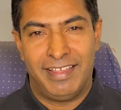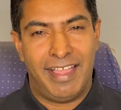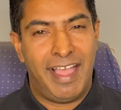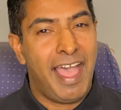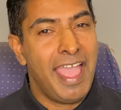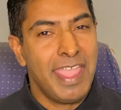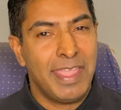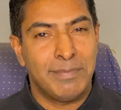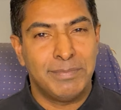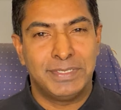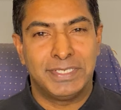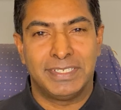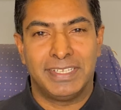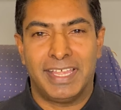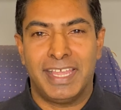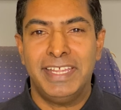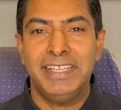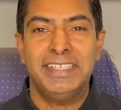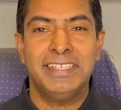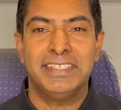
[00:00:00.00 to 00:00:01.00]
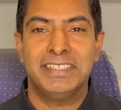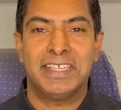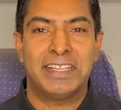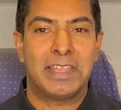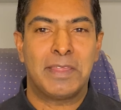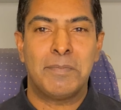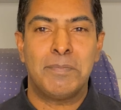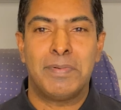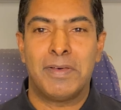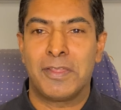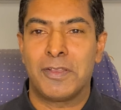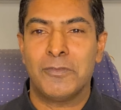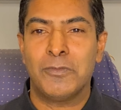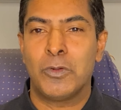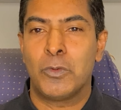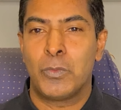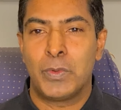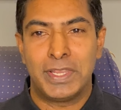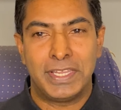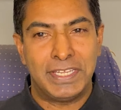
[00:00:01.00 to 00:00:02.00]
I am delighted that I'm part of
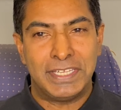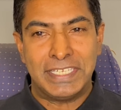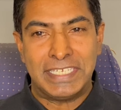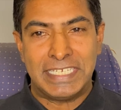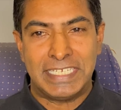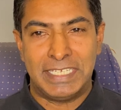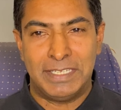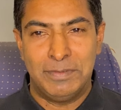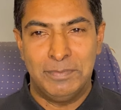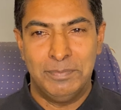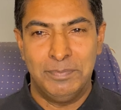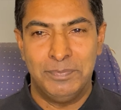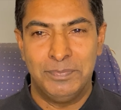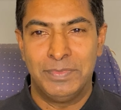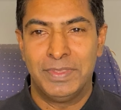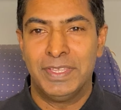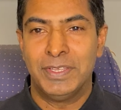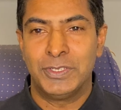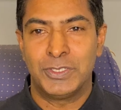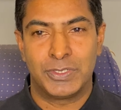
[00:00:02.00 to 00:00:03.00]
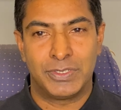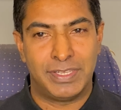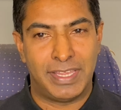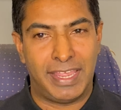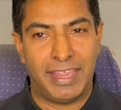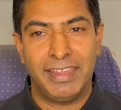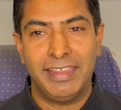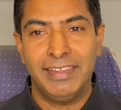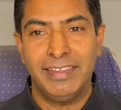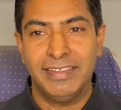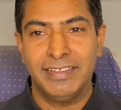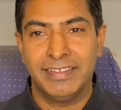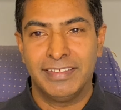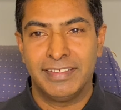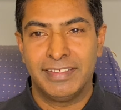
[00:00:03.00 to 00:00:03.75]
a winning team today